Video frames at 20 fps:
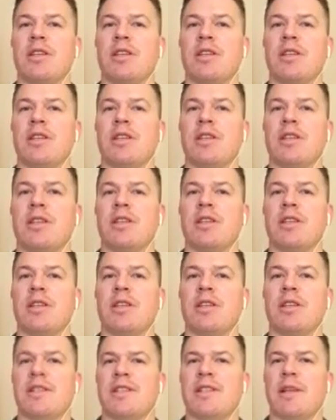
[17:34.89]
is
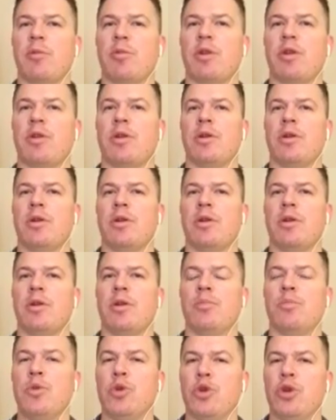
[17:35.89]
when someone
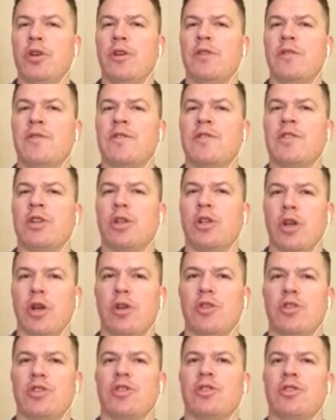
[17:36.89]
moves
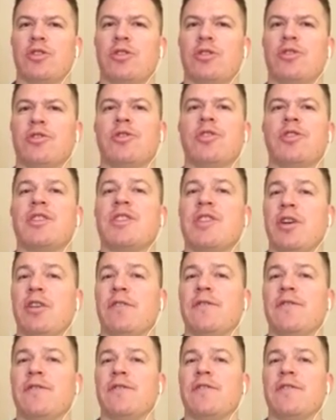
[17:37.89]
closer to their
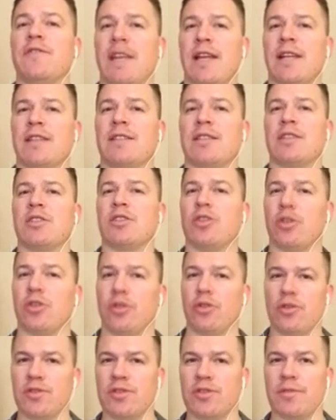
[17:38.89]
self-selected
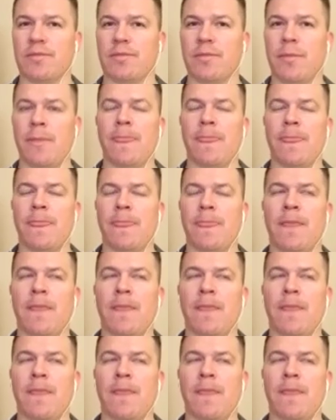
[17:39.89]
goals.